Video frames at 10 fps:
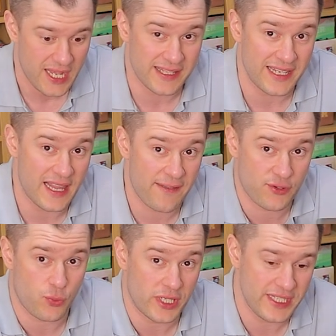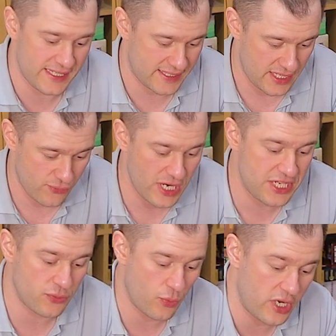The left one is the
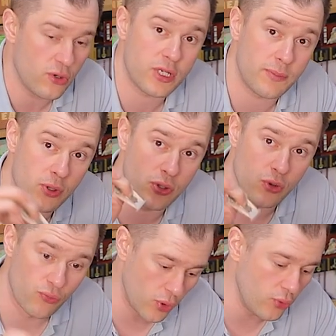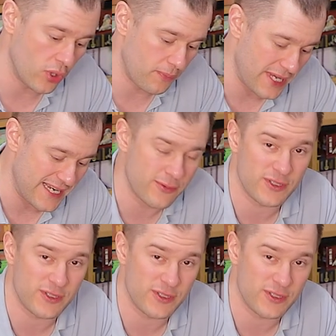region where you're going to put your ruler piece,